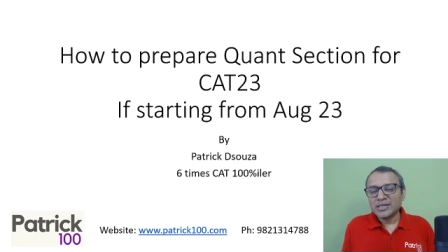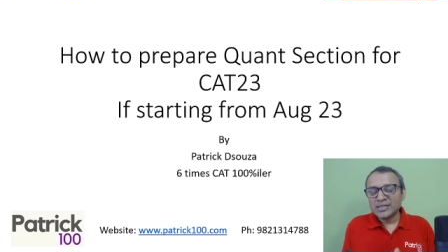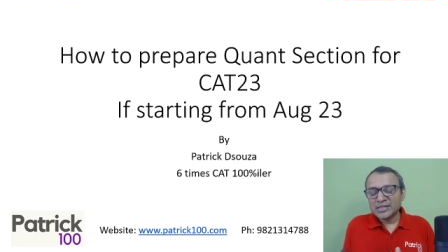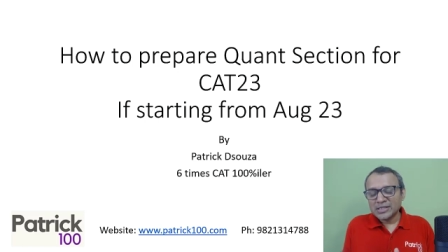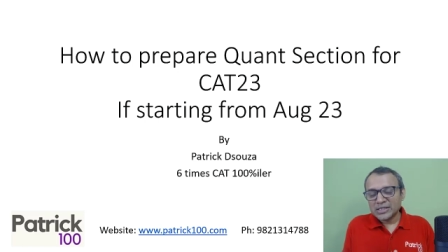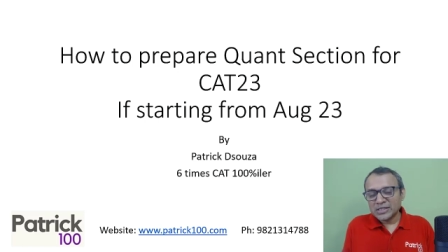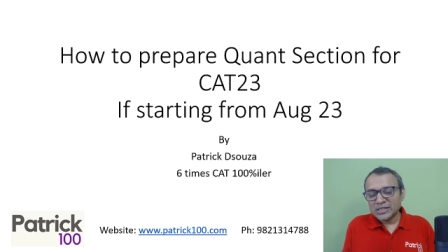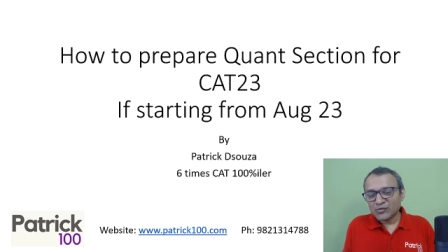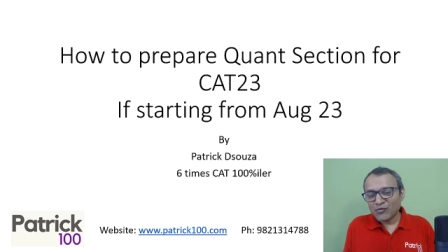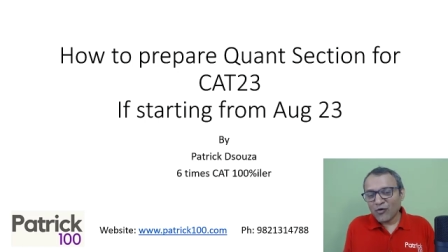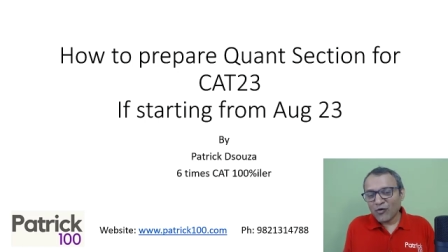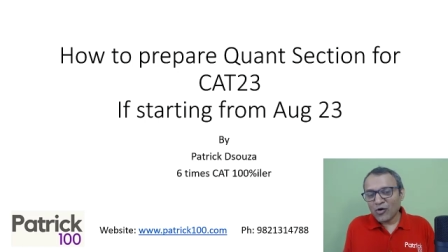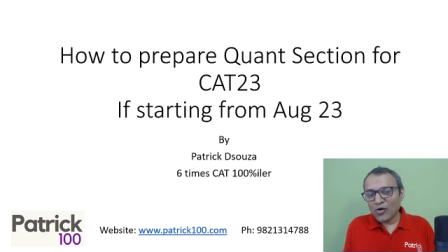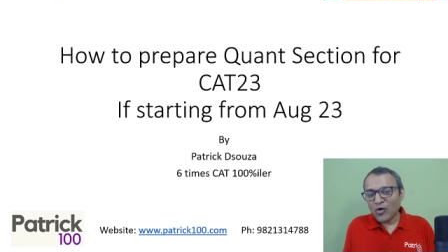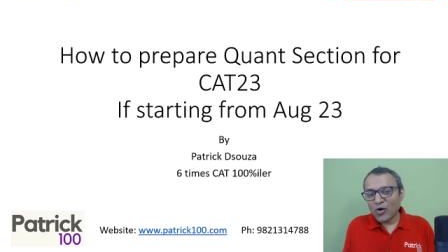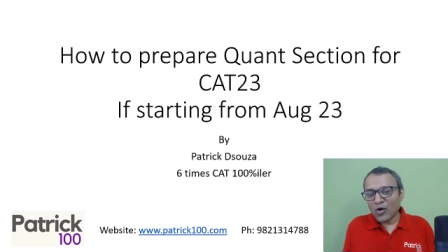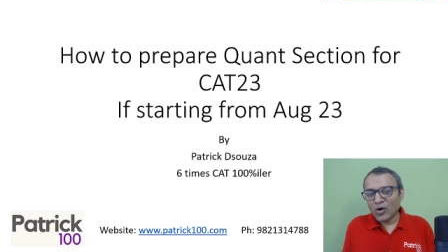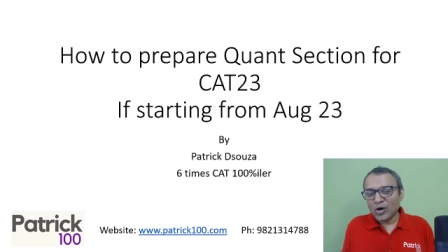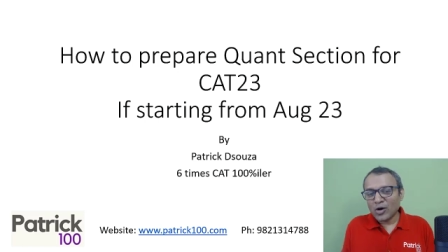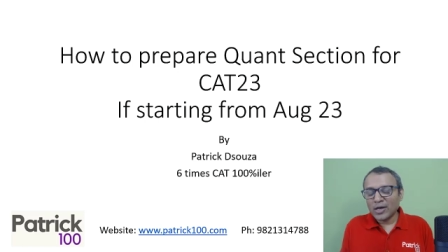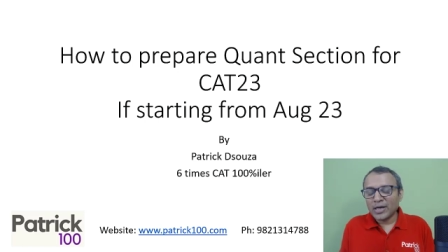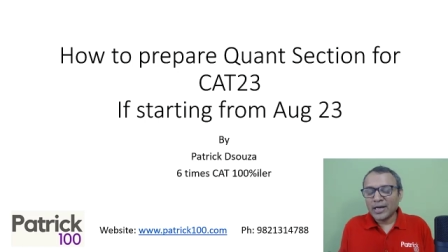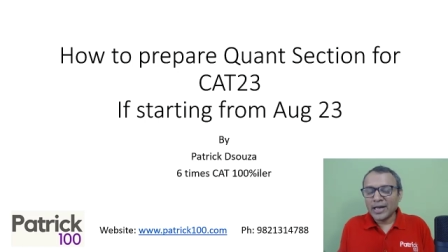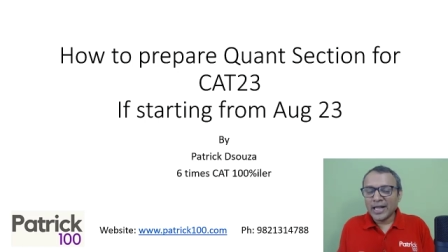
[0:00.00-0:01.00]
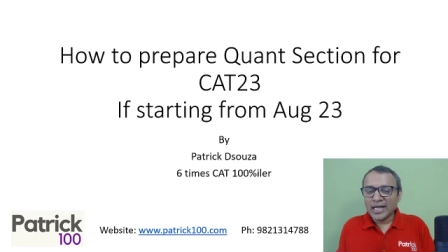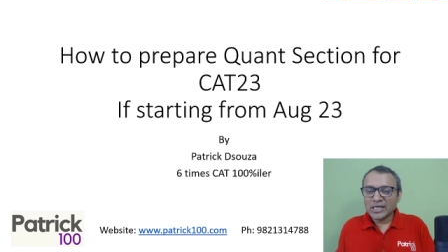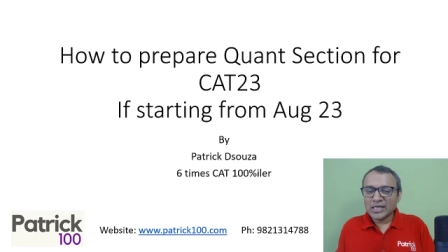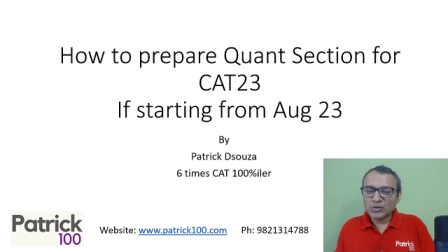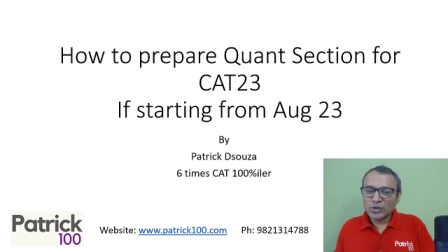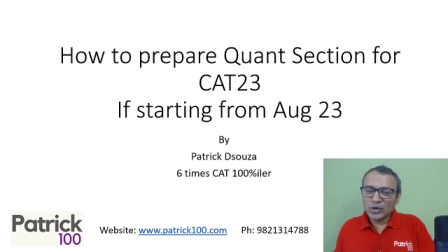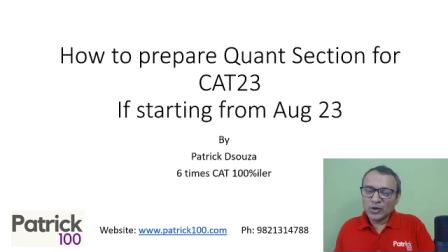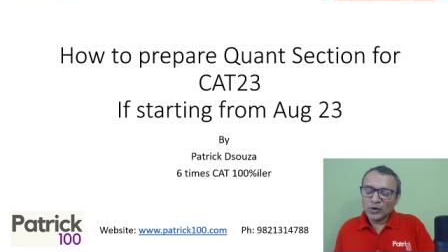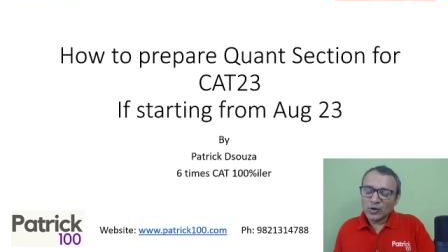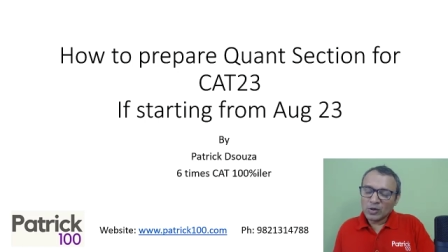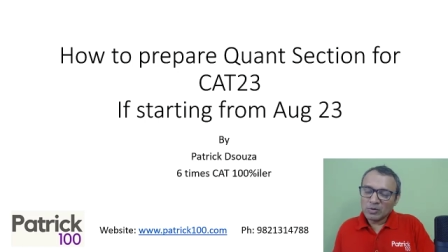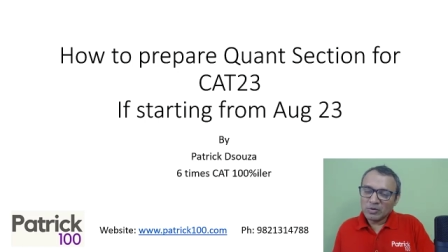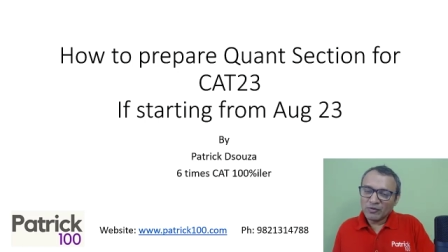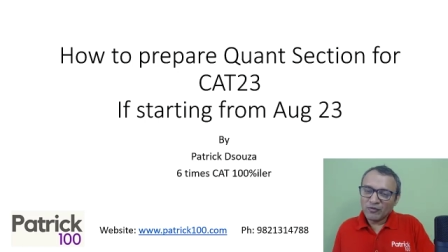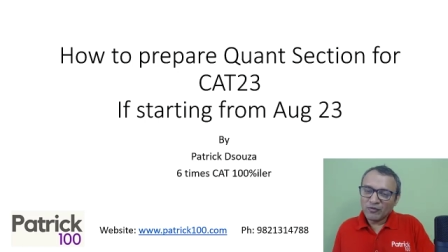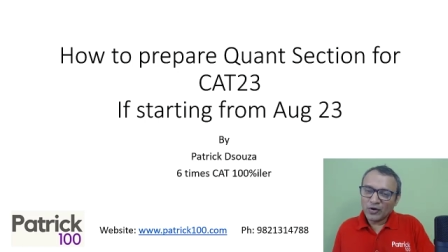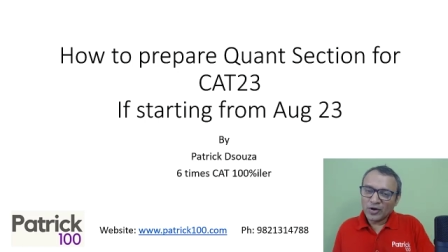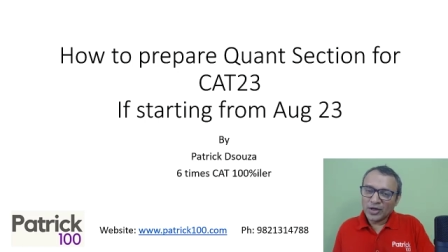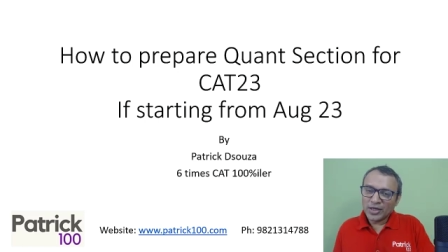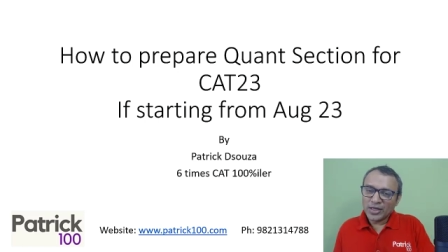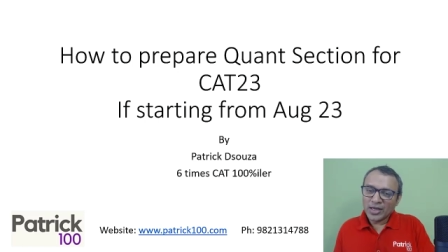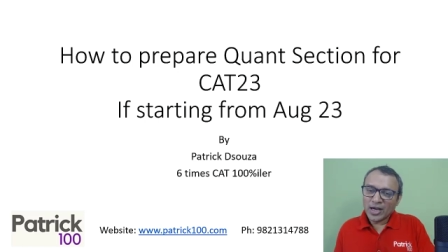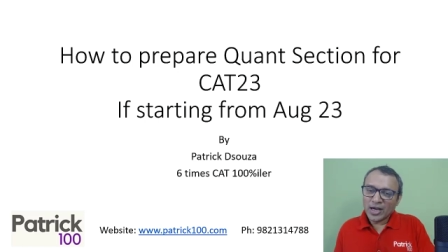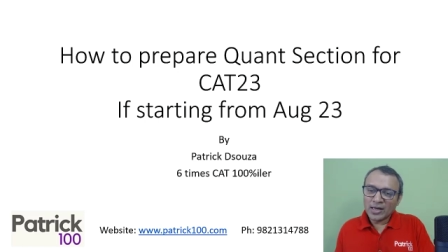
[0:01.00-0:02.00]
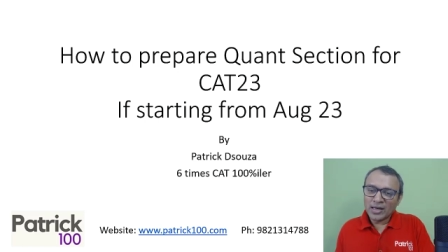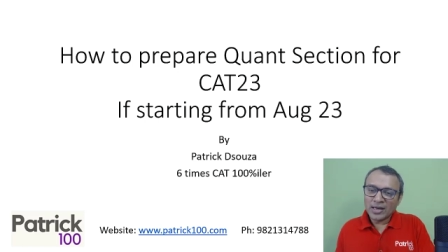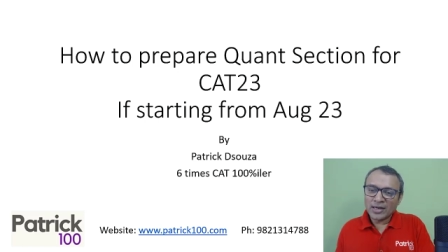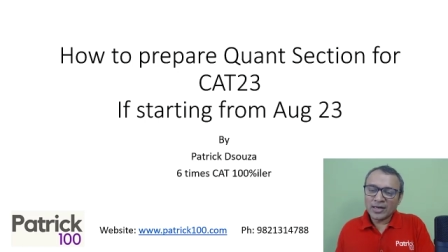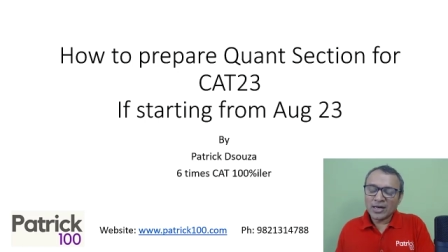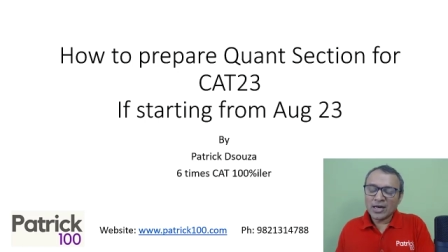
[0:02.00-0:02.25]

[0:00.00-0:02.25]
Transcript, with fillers: This is for quant. Next video will be for D I L R,